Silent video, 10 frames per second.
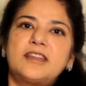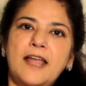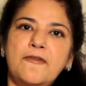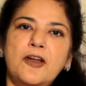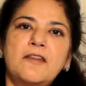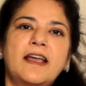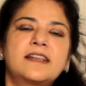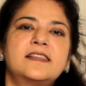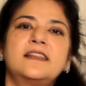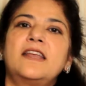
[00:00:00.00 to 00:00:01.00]
Typhoid
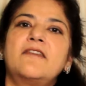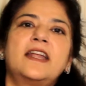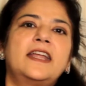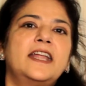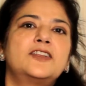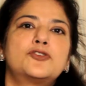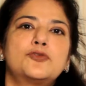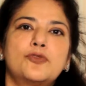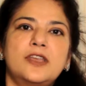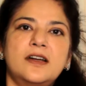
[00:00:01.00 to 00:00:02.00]
vaccine given at age
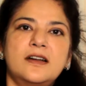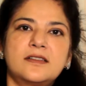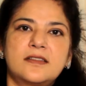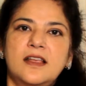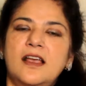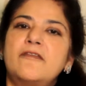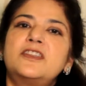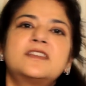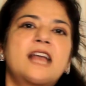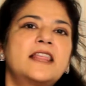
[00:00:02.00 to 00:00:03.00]
2 years,
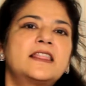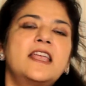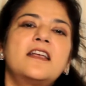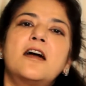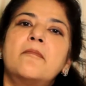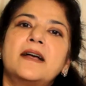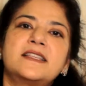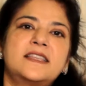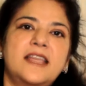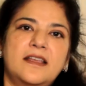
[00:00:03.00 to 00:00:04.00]
which is I think a
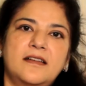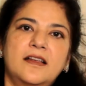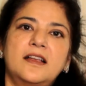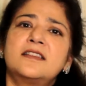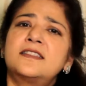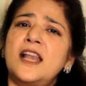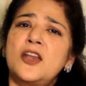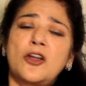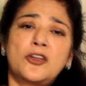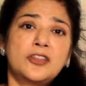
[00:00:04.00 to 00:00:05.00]
must take. Still
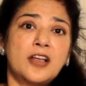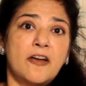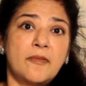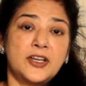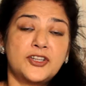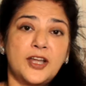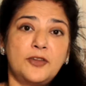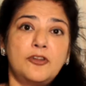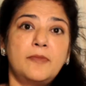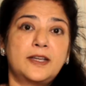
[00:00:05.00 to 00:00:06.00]
not on the government
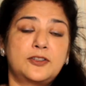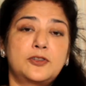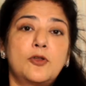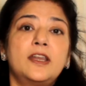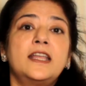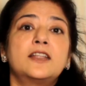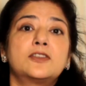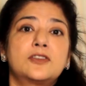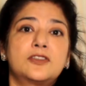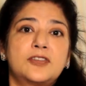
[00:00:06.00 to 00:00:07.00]
schedule, but slowly and
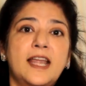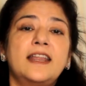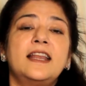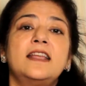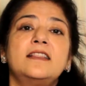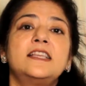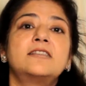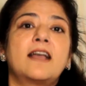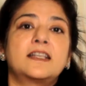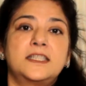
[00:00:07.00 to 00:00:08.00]
steadily
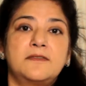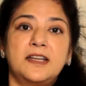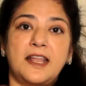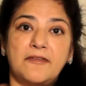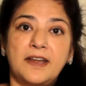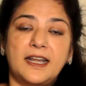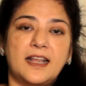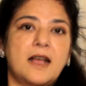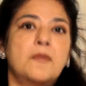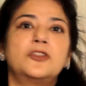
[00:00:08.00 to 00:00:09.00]
these vaccines will definitely
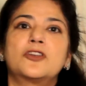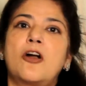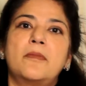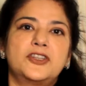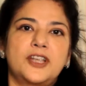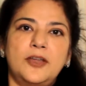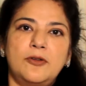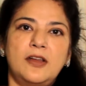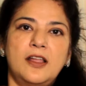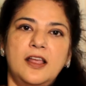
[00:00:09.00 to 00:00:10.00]
come on the government
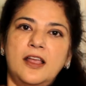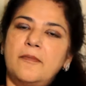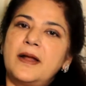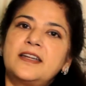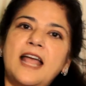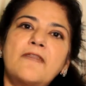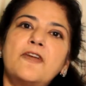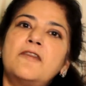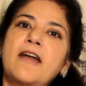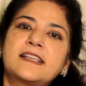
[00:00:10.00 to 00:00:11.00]
schedule. But
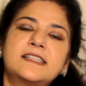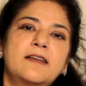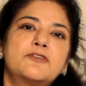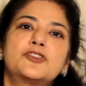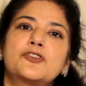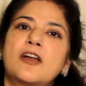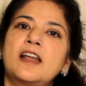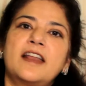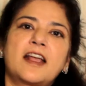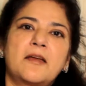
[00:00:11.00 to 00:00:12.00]
typhoid vaccine I would
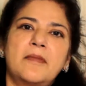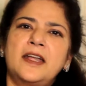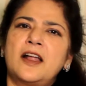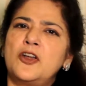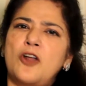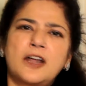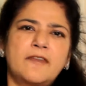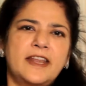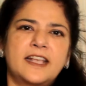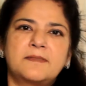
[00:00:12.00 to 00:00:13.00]
strongly recommend, a not
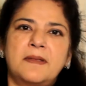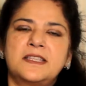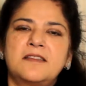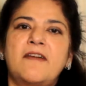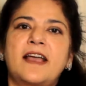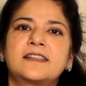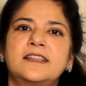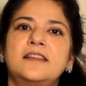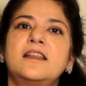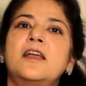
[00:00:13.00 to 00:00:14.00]
very expensive
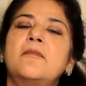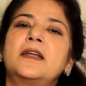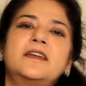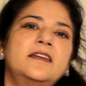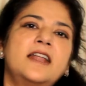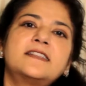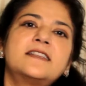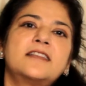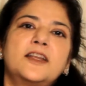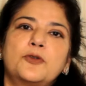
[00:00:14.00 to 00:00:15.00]
vaccine, but
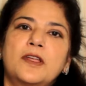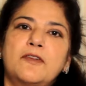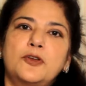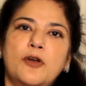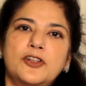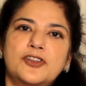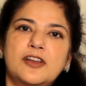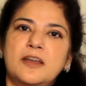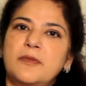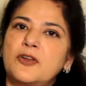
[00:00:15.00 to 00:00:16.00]
necessary to give it to all
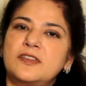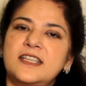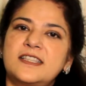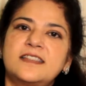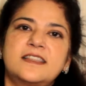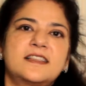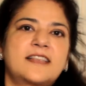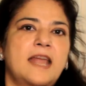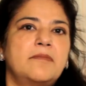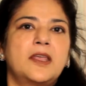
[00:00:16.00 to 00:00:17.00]
children because this disease
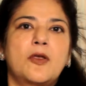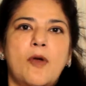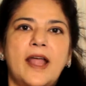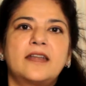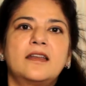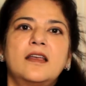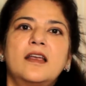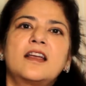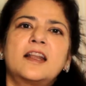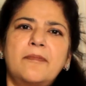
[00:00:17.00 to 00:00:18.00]
can be quite
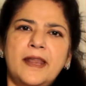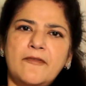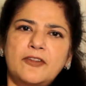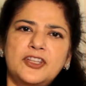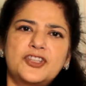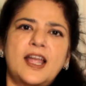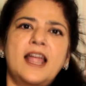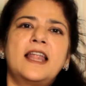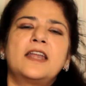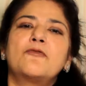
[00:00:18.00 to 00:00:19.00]
crippling for the
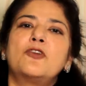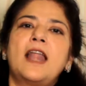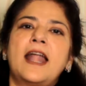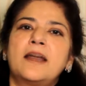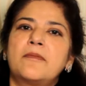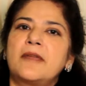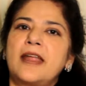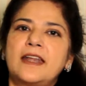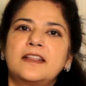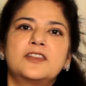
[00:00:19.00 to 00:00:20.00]
child and would land up
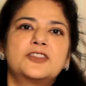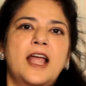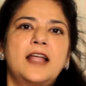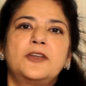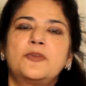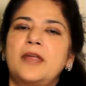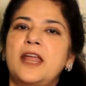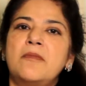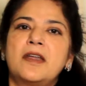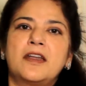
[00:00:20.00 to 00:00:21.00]
getting the child to be
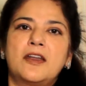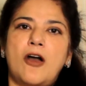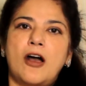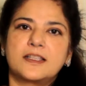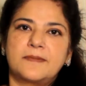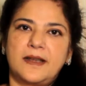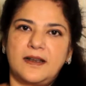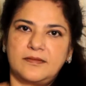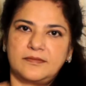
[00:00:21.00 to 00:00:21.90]
admitted in a hospital.